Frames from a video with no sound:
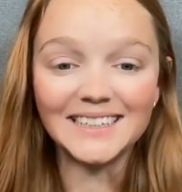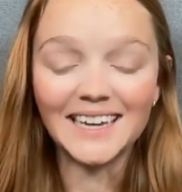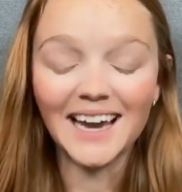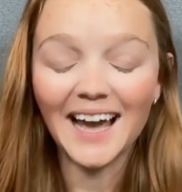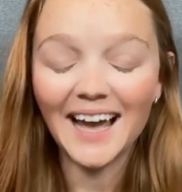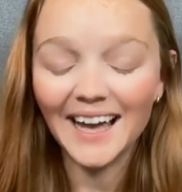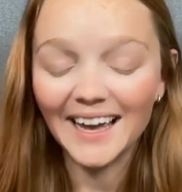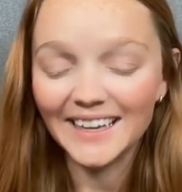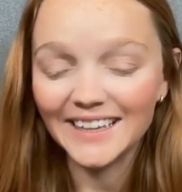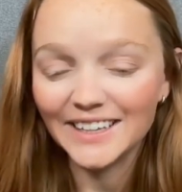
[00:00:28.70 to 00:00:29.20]
Yeah,
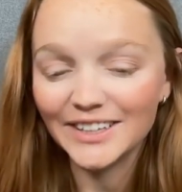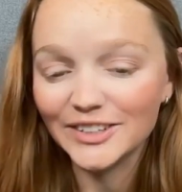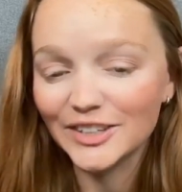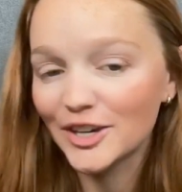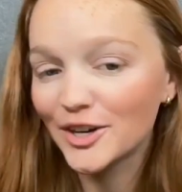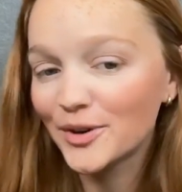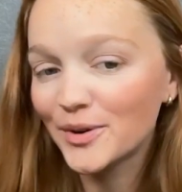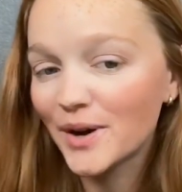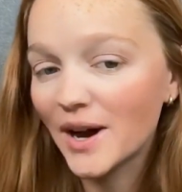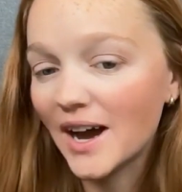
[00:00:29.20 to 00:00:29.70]

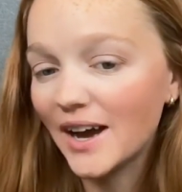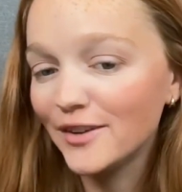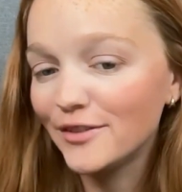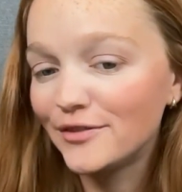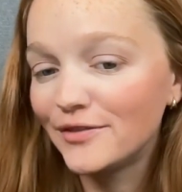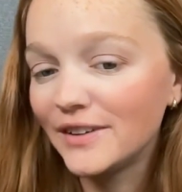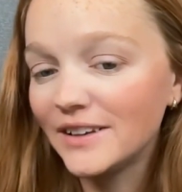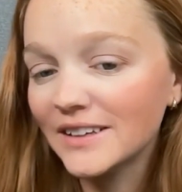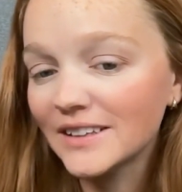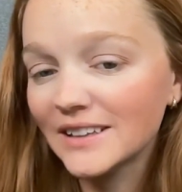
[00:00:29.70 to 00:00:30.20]
I
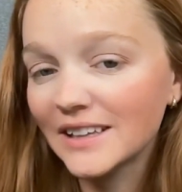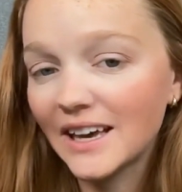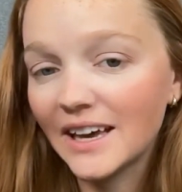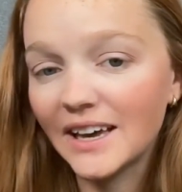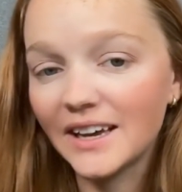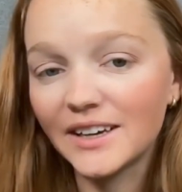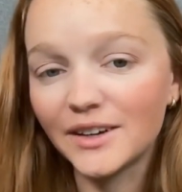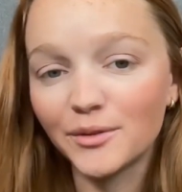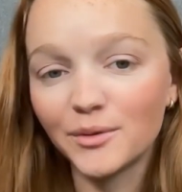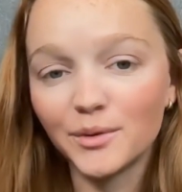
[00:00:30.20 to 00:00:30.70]
feel
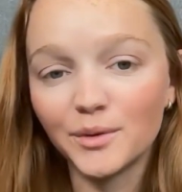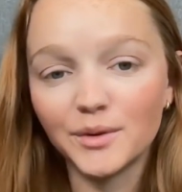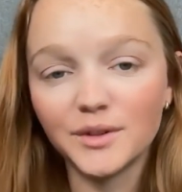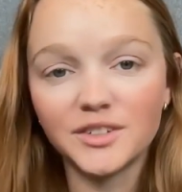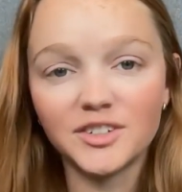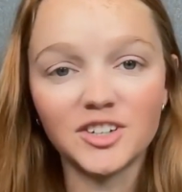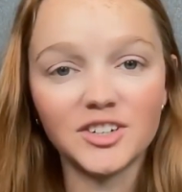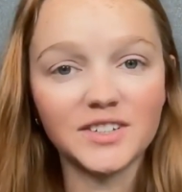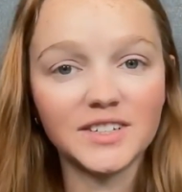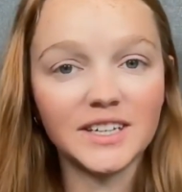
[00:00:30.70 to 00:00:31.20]
like
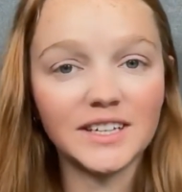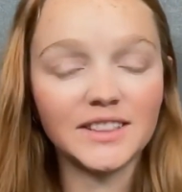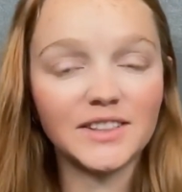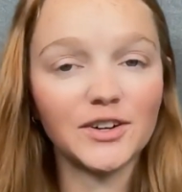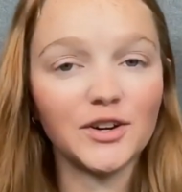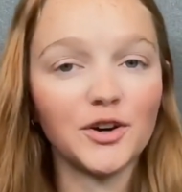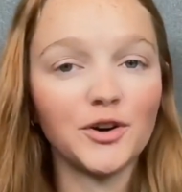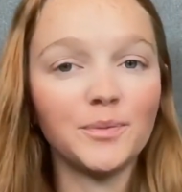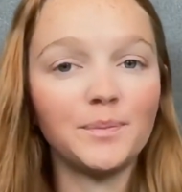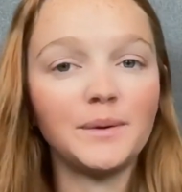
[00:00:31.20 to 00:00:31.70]
just like
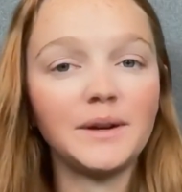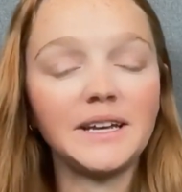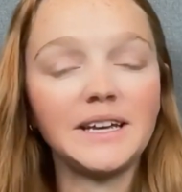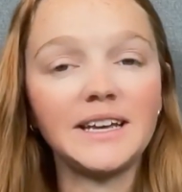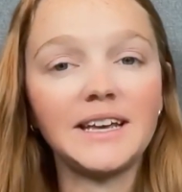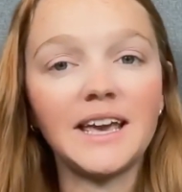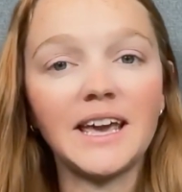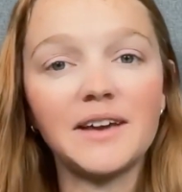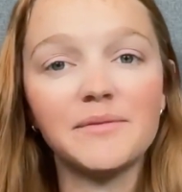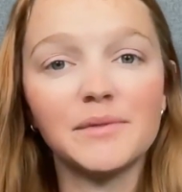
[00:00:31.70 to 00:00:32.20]
their
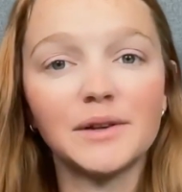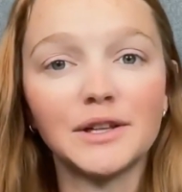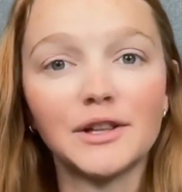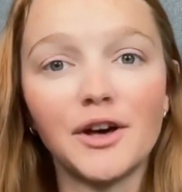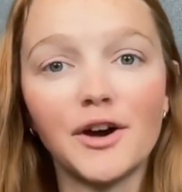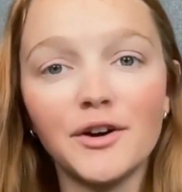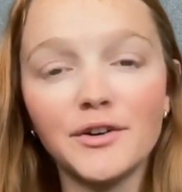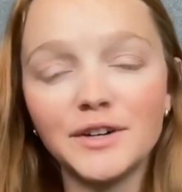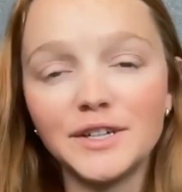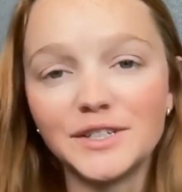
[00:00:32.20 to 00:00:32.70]
opening game
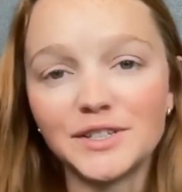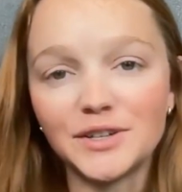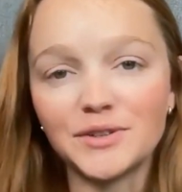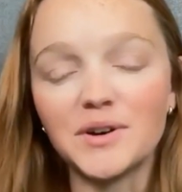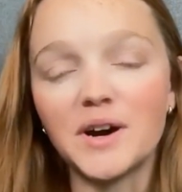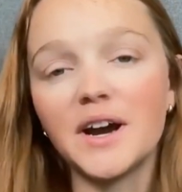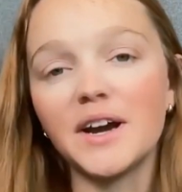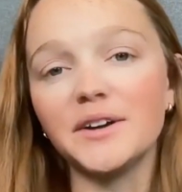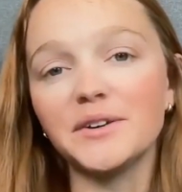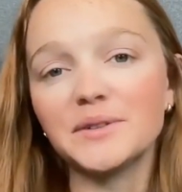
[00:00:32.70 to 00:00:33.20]
alone is
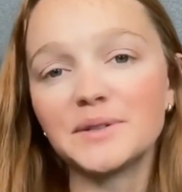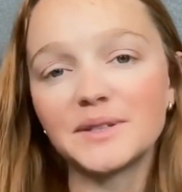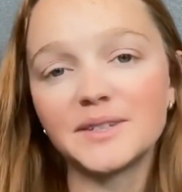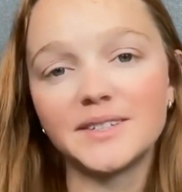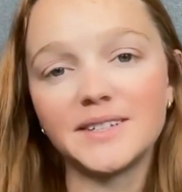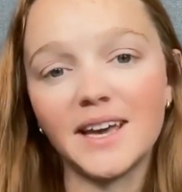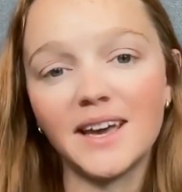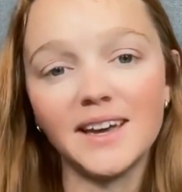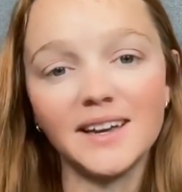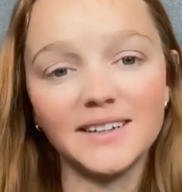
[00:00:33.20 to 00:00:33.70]
Ohio
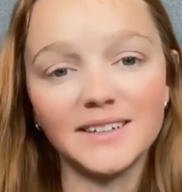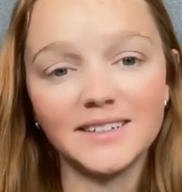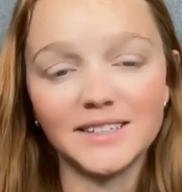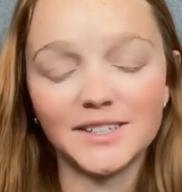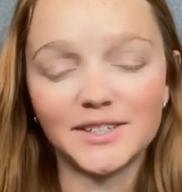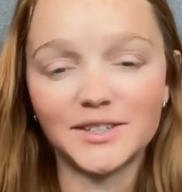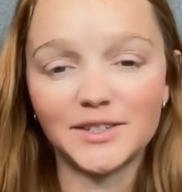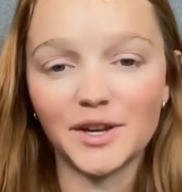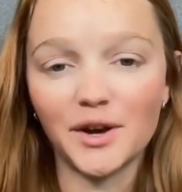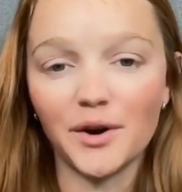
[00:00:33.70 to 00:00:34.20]
State.
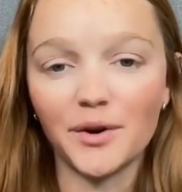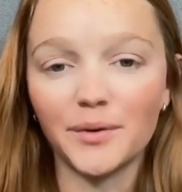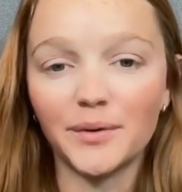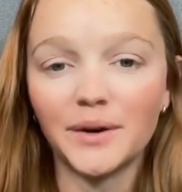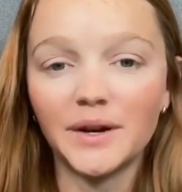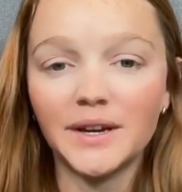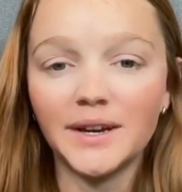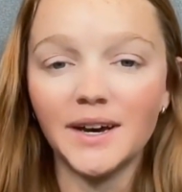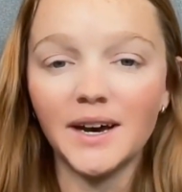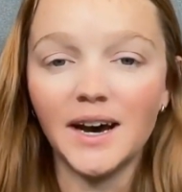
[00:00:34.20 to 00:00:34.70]
And so
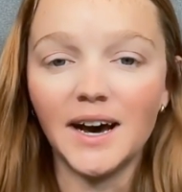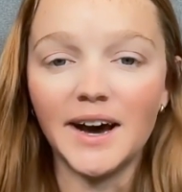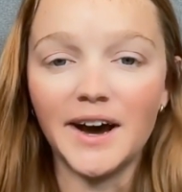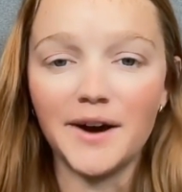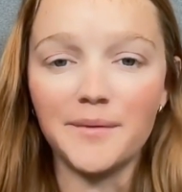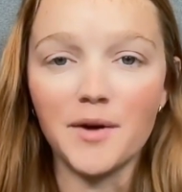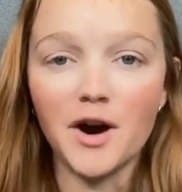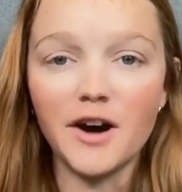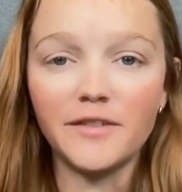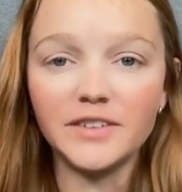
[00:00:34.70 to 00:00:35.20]

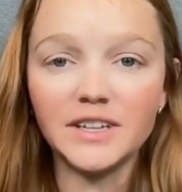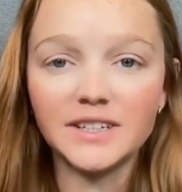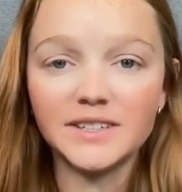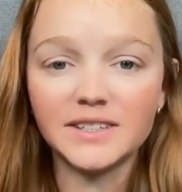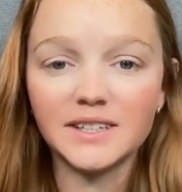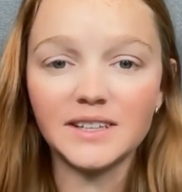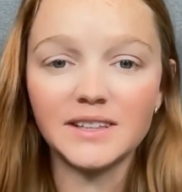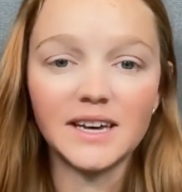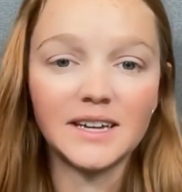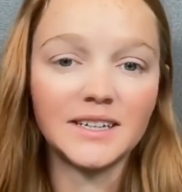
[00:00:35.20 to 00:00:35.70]

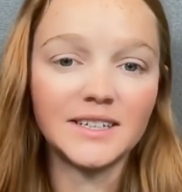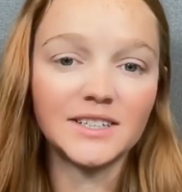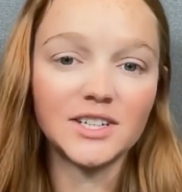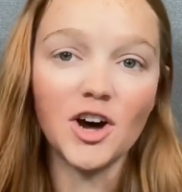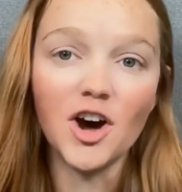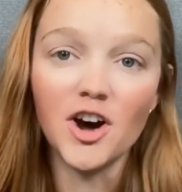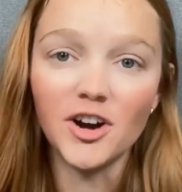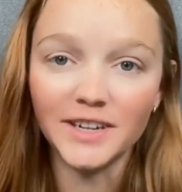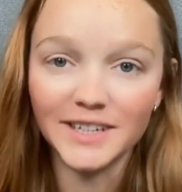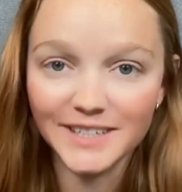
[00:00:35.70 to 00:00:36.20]
obviously that is
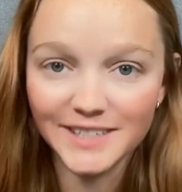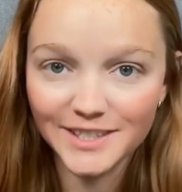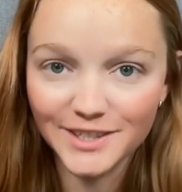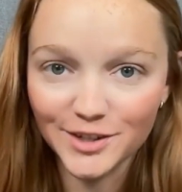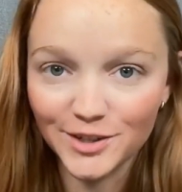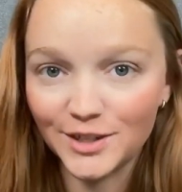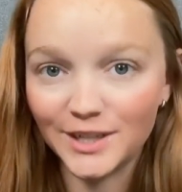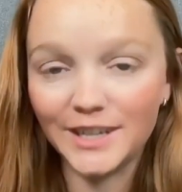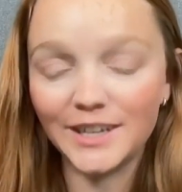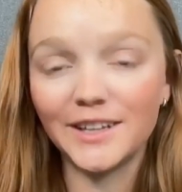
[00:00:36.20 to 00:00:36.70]
August
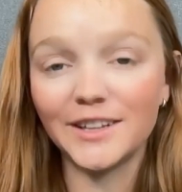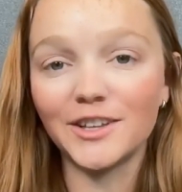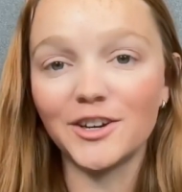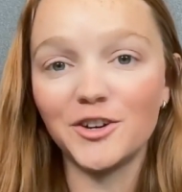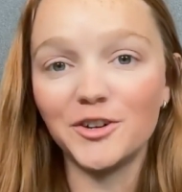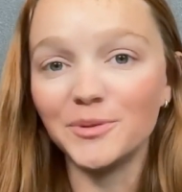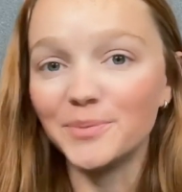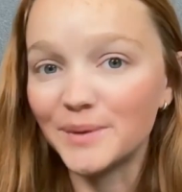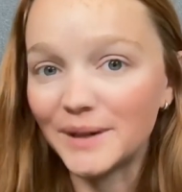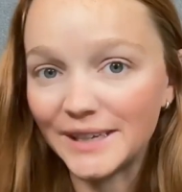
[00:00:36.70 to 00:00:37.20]
30th
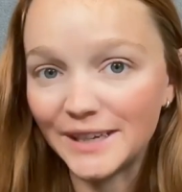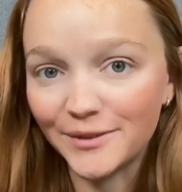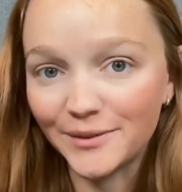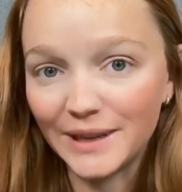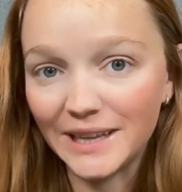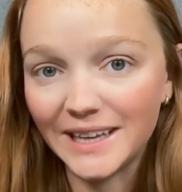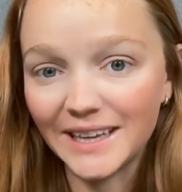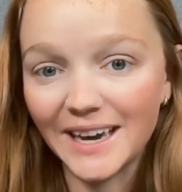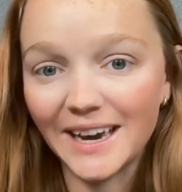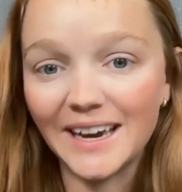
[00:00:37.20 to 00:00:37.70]
opening
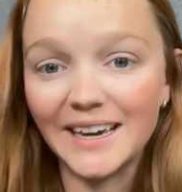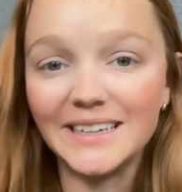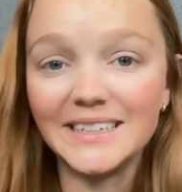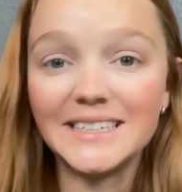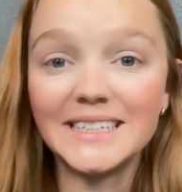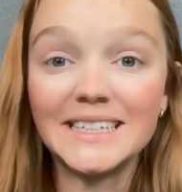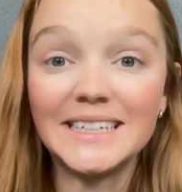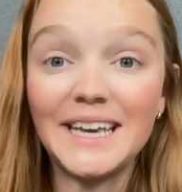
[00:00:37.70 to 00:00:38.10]
weekend.